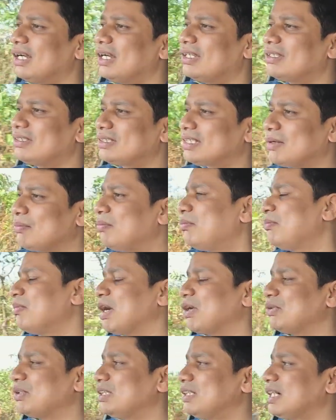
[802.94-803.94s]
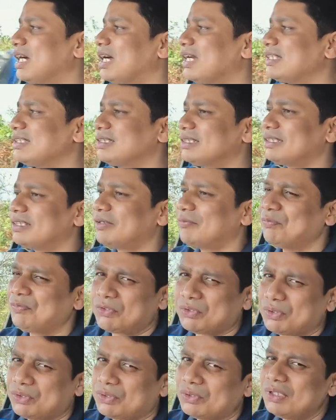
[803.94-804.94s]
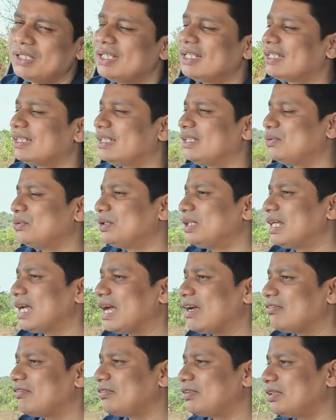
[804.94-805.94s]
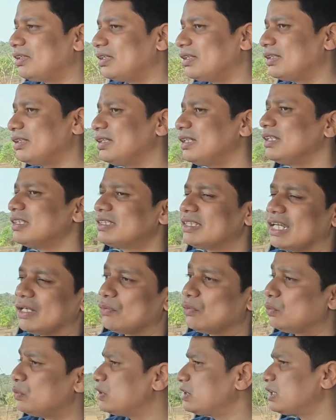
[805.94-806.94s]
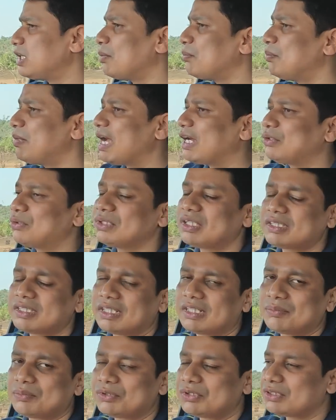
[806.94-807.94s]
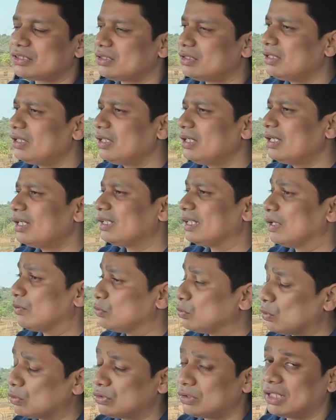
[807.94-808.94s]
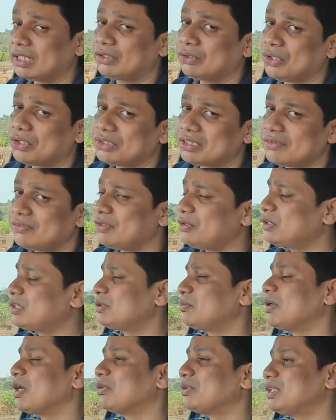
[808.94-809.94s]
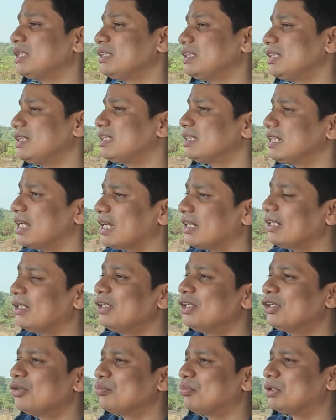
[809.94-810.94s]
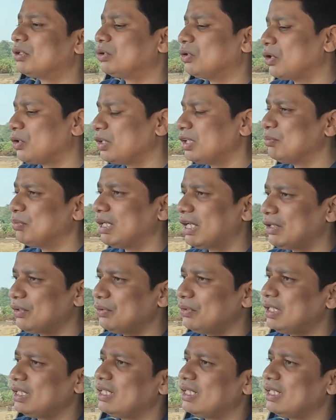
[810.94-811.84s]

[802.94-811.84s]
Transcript: Some Maruti cars, they don't have a steering wheel which come back to their center position. That was also another cost saving which Maruti engineers had done, but not on the Baleno.